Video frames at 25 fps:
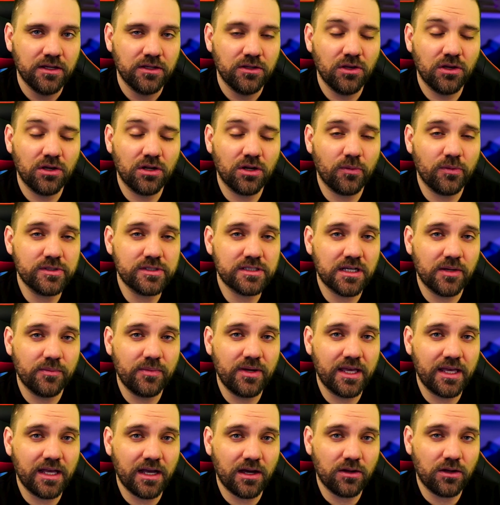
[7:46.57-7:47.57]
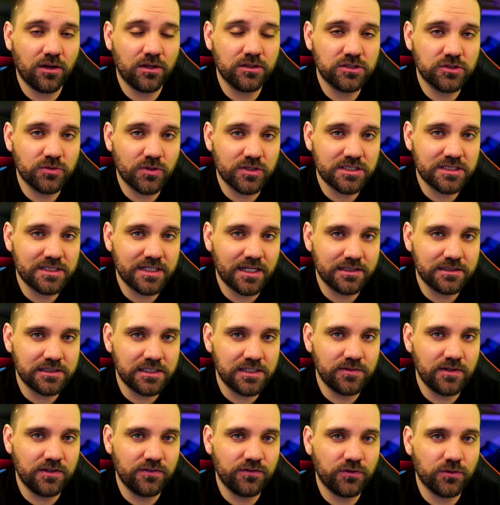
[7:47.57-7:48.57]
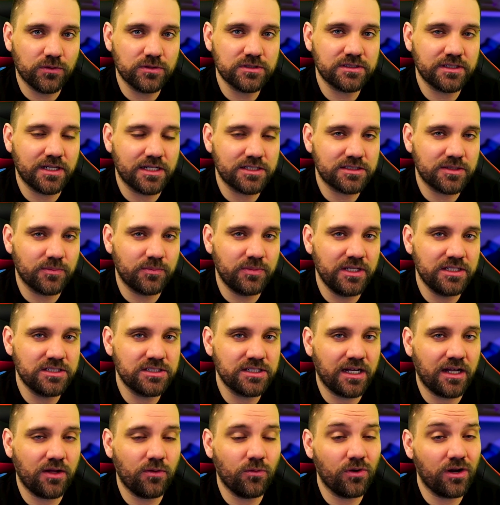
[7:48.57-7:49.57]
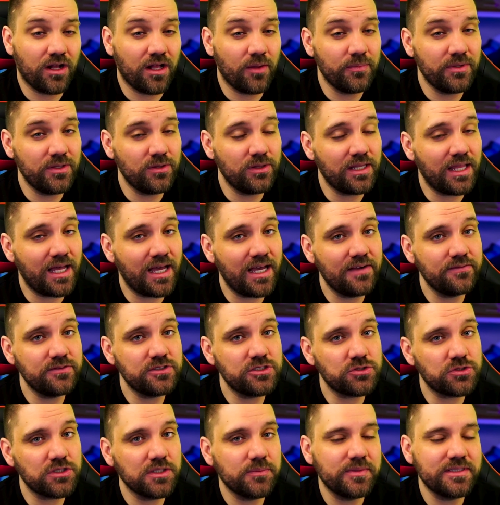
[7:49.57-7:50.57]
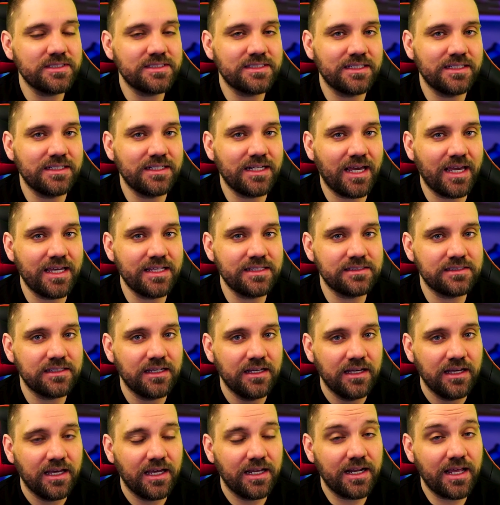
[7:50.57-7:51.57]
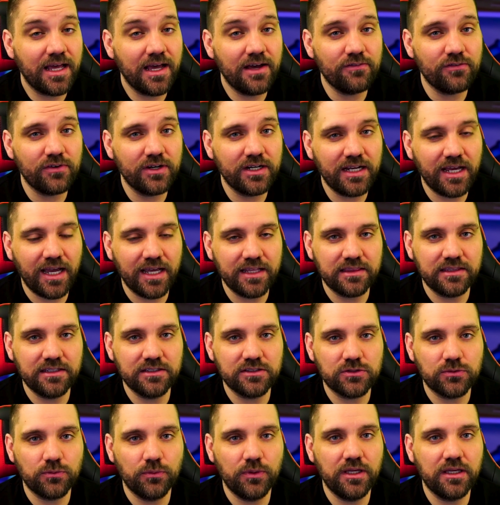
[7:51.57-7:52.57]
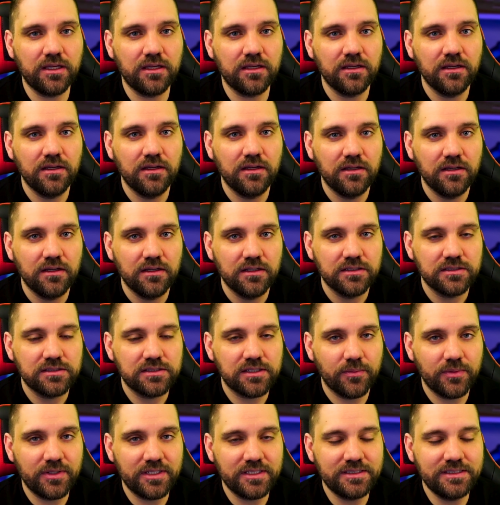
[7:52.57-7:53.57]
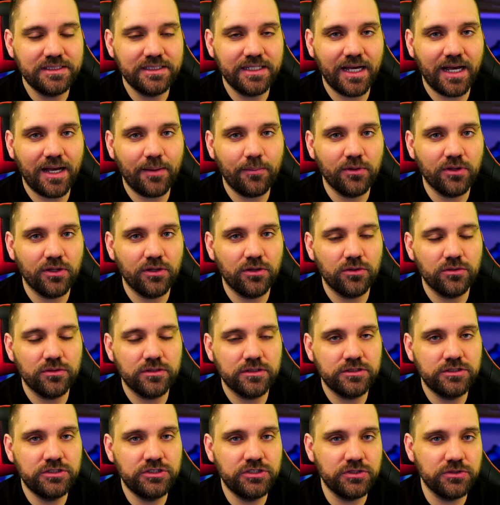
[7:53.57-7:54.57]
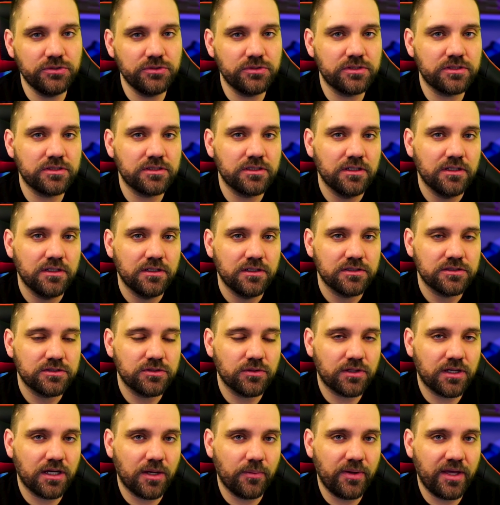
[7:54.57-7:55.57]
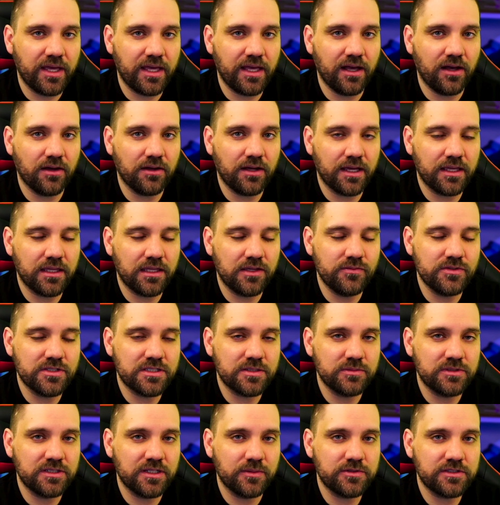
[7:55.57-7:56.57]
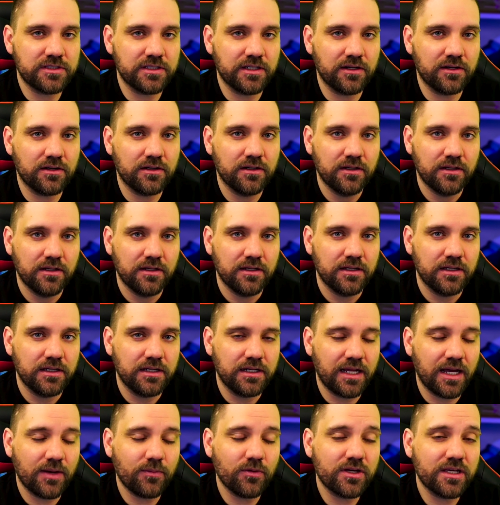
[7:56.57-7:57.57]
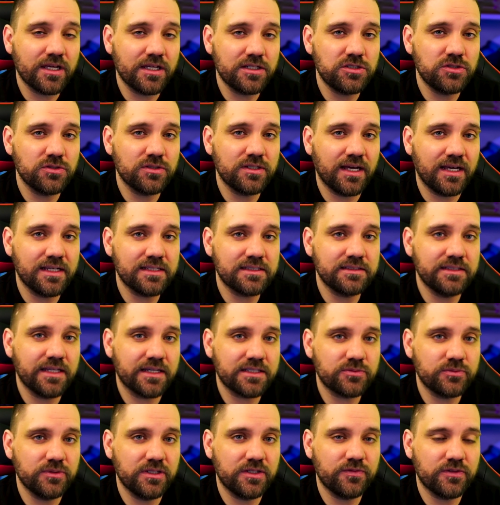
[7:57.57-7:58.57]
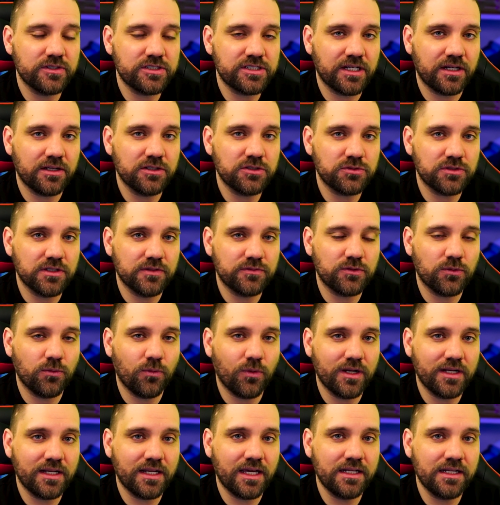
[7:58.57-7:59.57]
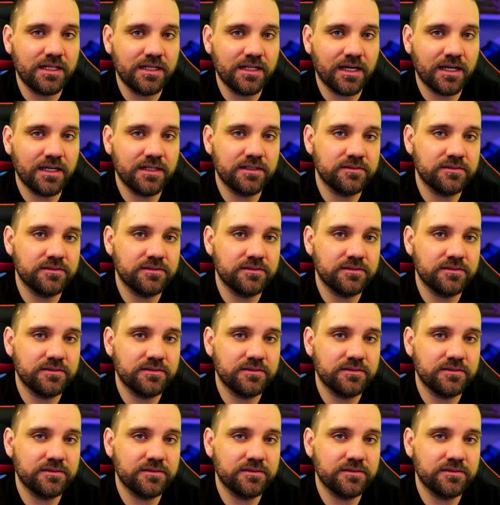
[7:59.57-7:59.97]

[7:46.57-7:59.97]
You can always come hang out on twitch.tv/the Pchild, where I'll be live streaming tonight and every night this week some Diablo juice. So come hang out. I can give you some tips there. And I will catch you guys next week for Challenge Rift 199.